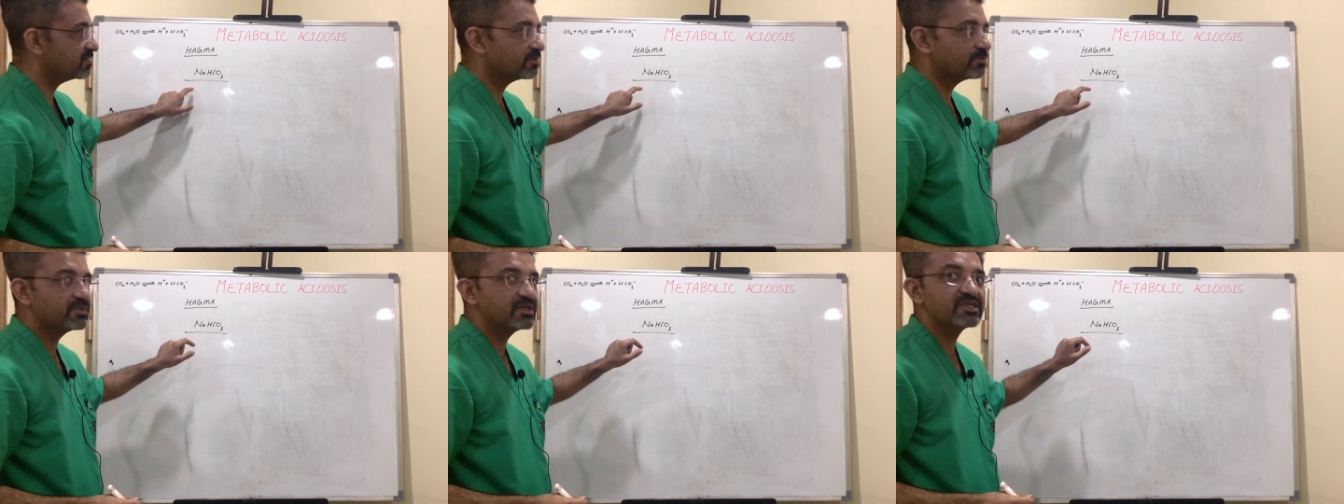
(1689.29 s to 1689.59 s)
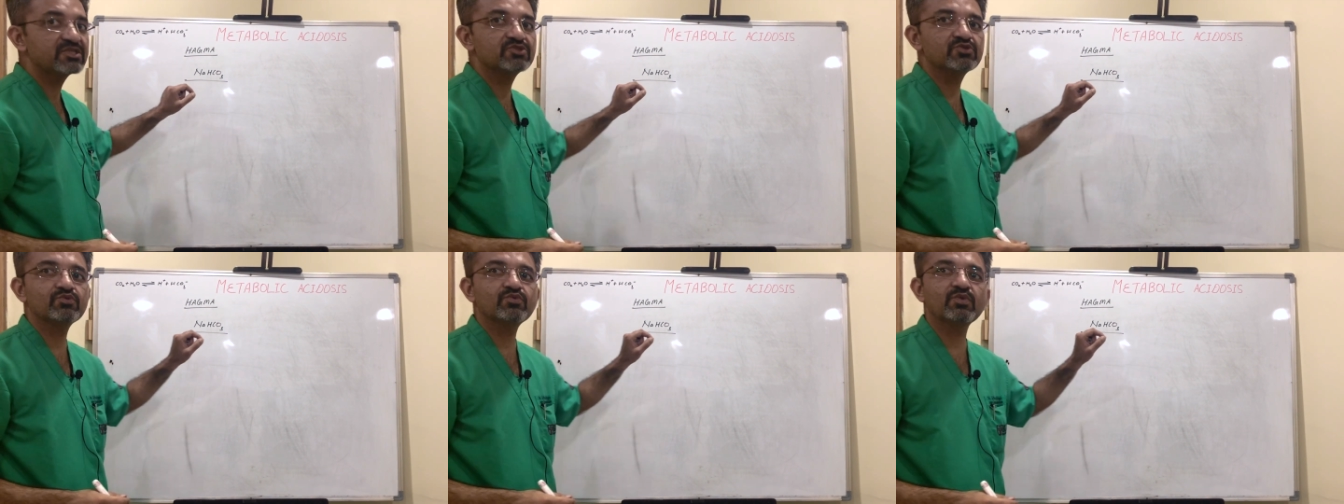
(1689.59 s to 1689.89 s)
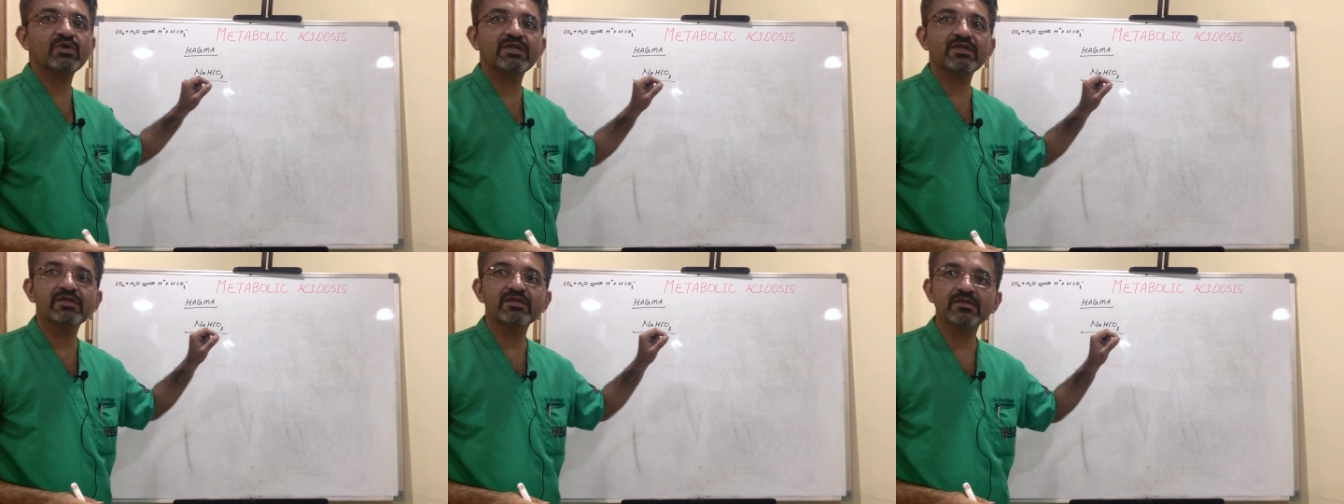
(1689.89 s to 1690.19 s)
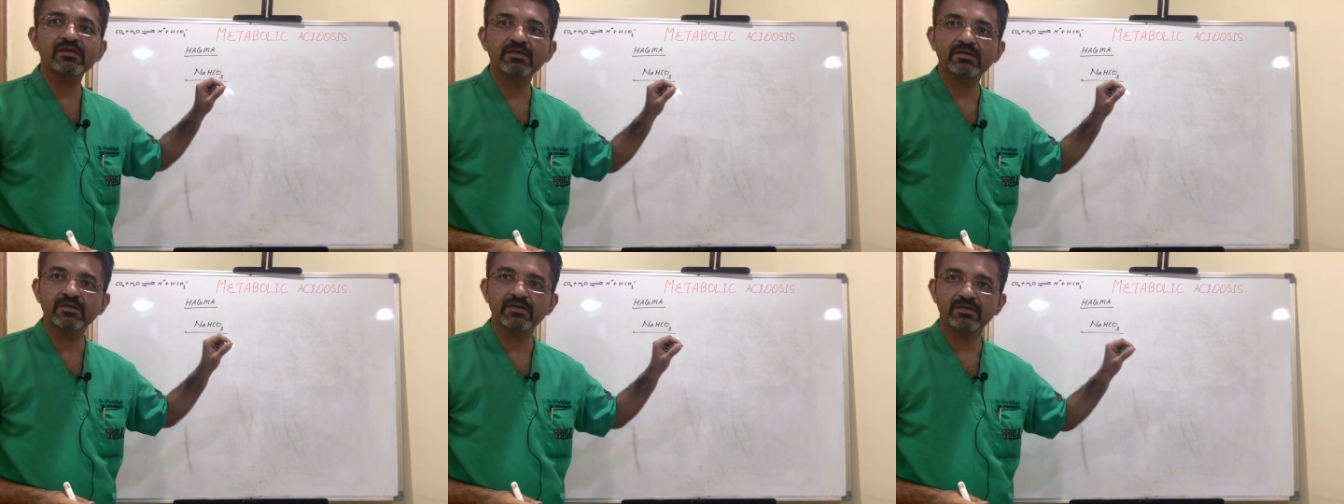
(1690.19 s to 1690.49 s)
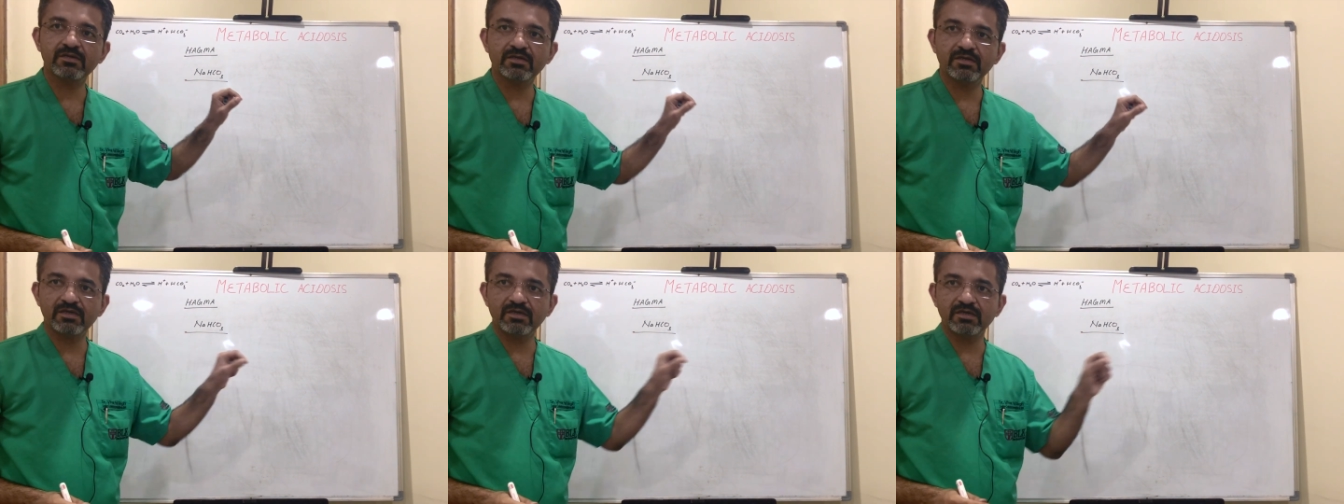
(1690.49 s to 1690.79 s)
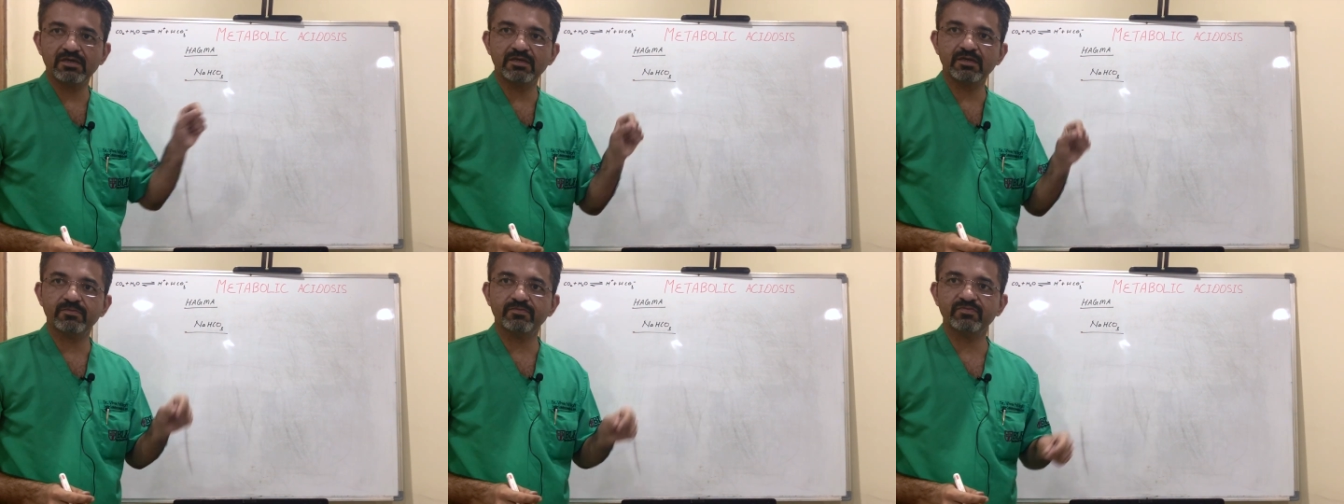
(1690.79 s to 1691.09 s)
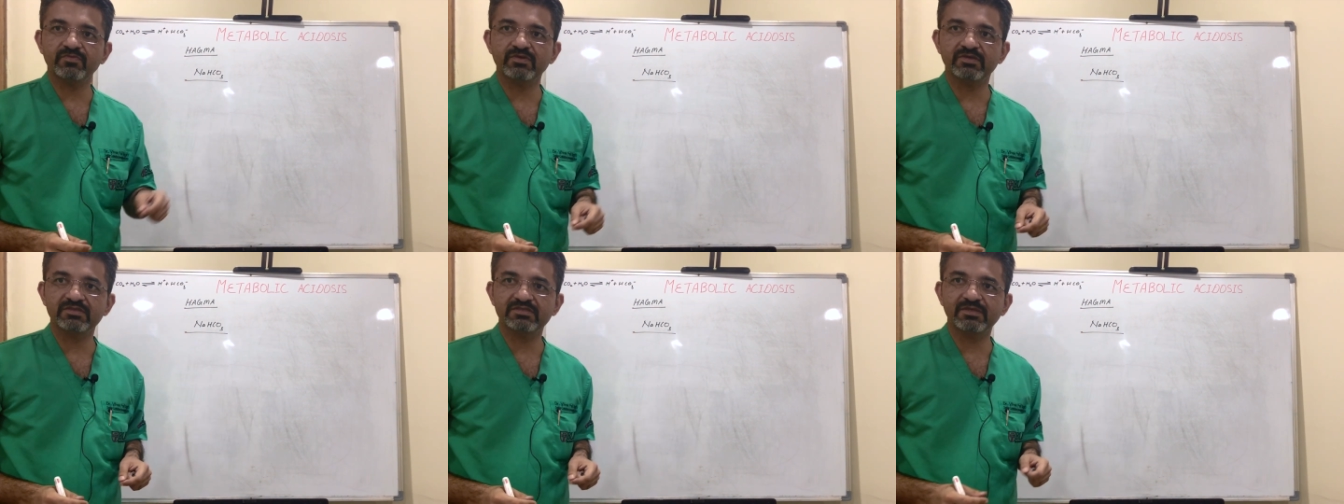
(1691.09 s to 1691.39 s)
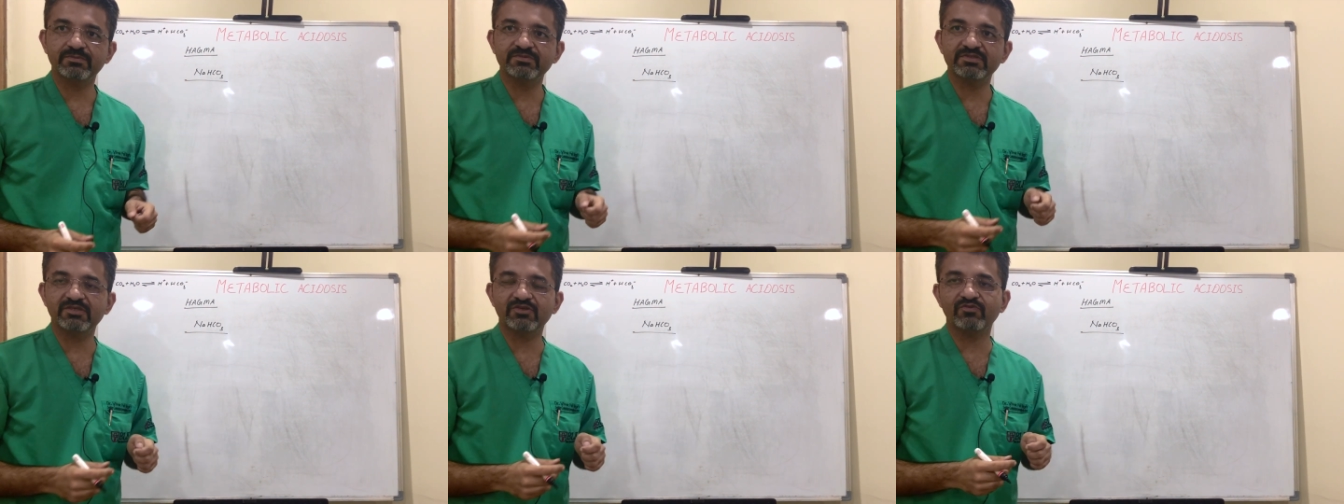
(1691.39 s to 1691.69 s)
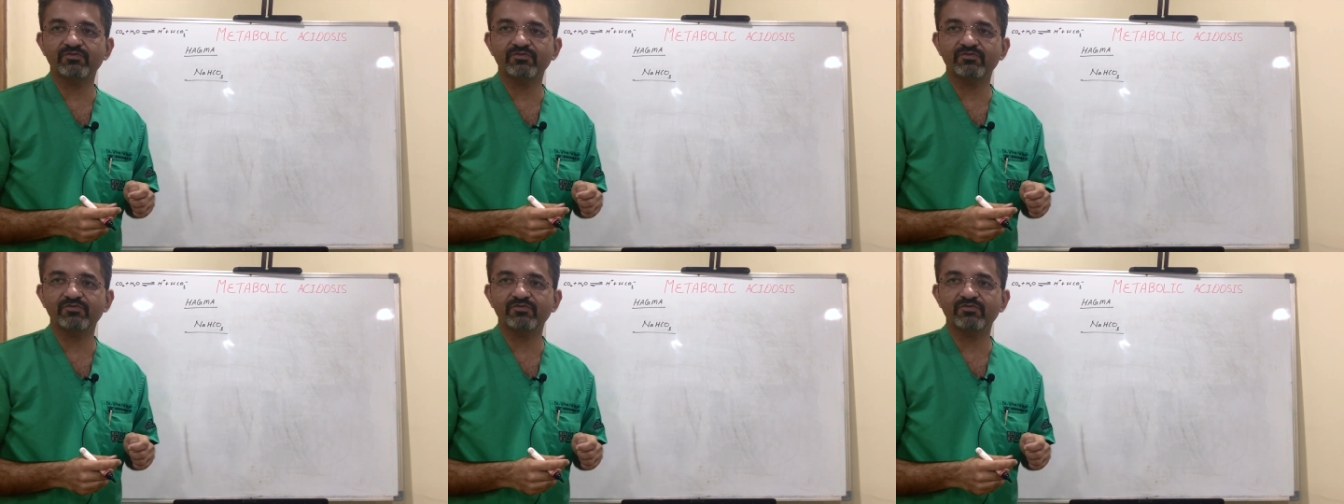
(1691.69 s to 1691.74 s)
in the minuscule subset